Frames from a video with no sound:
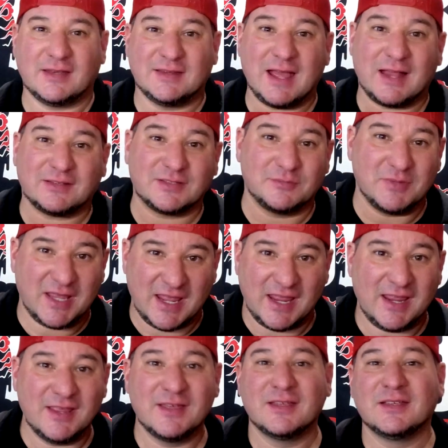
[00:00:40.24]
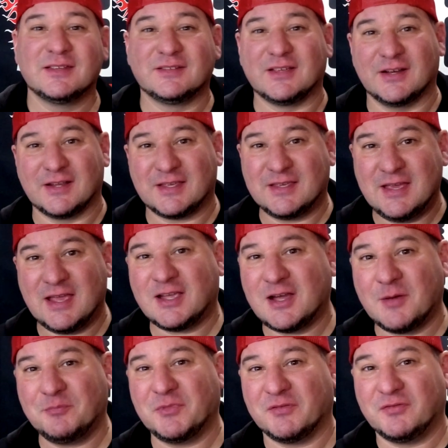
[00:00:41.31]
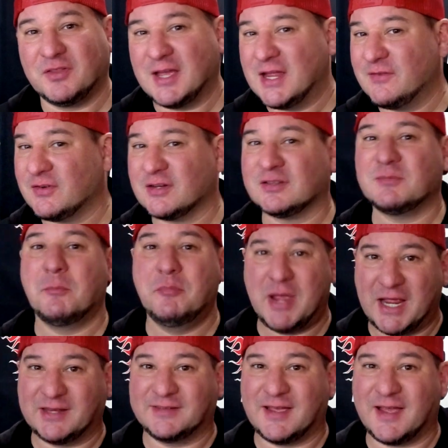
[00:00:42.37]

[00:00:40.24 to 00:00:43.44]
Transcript: and got some heat. It's gonna kick up the flavors big